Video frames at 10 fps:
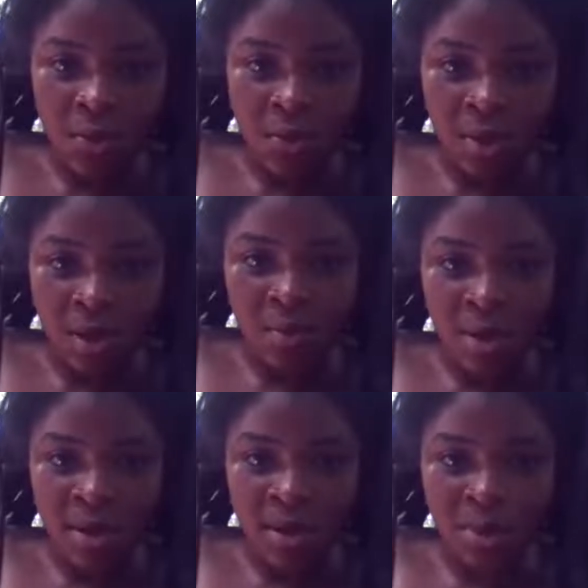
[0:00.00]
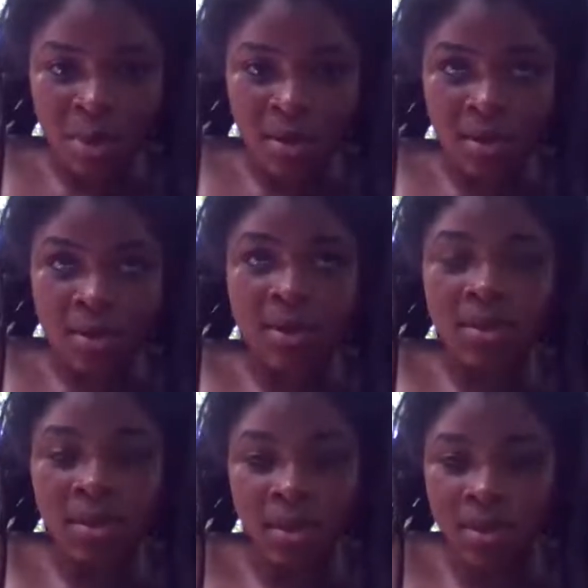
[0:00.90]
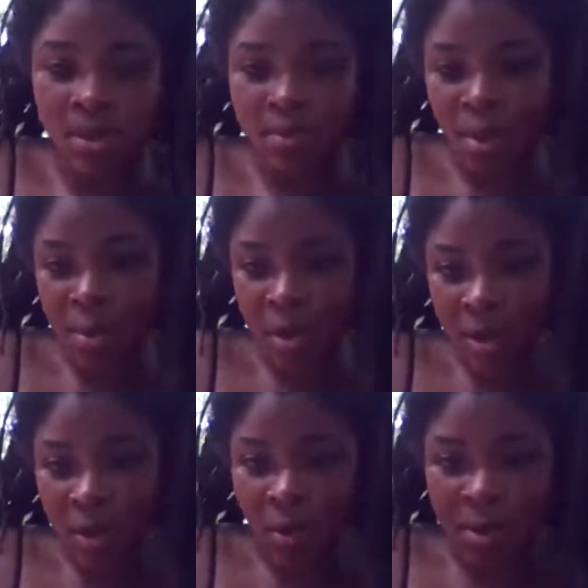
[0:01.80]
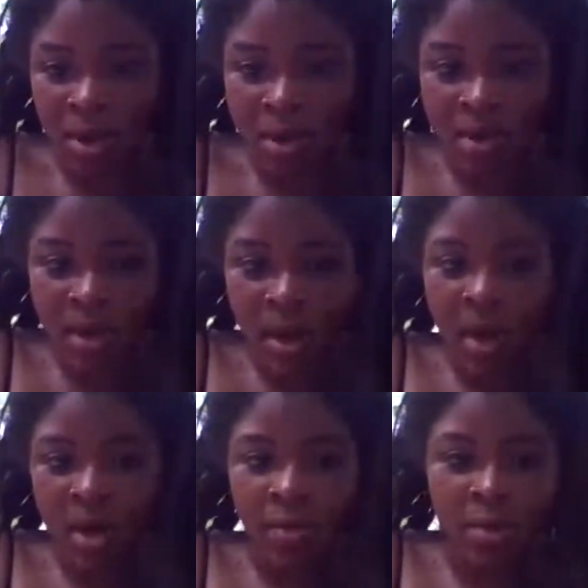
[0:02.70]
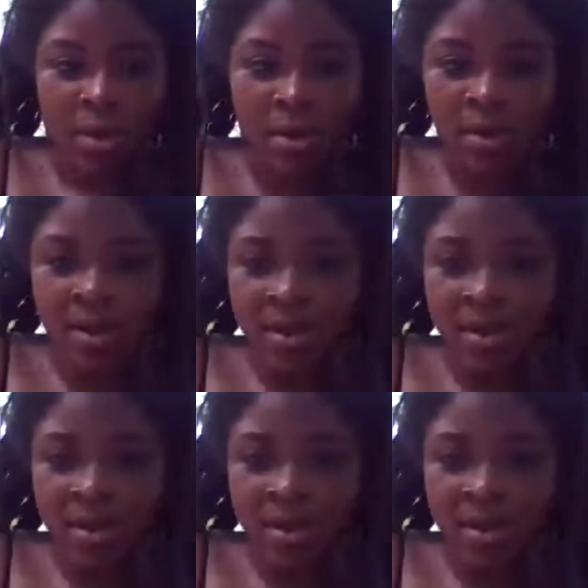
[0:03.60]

through the emails because this is my monthly webinar, so I kind of want to